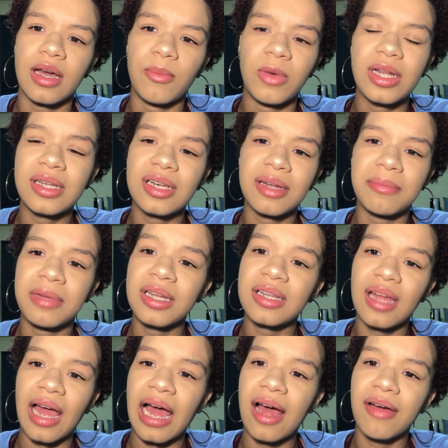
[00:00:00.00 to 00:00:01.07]
we didn't
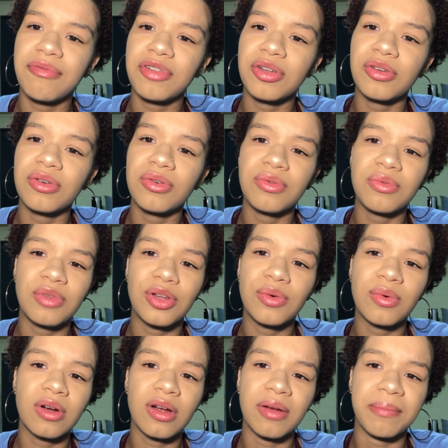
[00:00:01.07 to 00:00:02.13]
mean to have you.
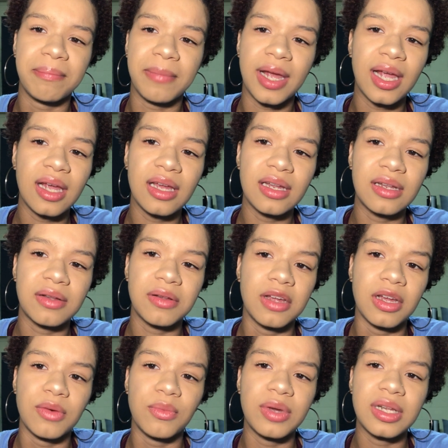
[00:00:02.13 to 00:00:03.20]
You weren't made.
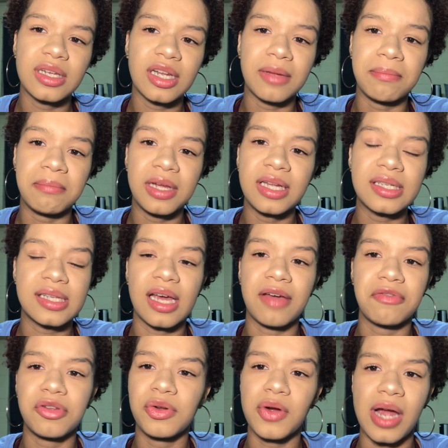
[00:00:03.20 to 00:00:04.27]
We didn't mean to
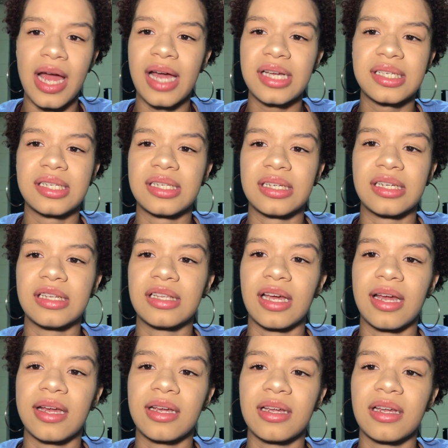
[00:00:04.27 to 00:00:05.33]
have you. You're accident.
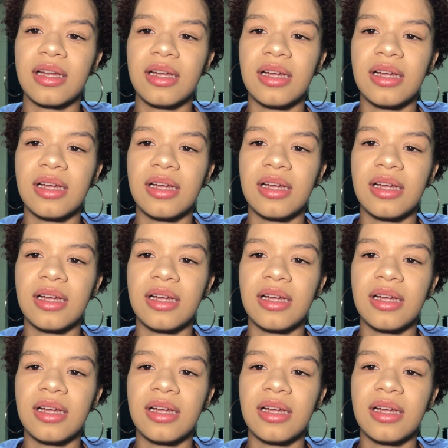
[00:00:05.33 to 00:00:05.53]
Like,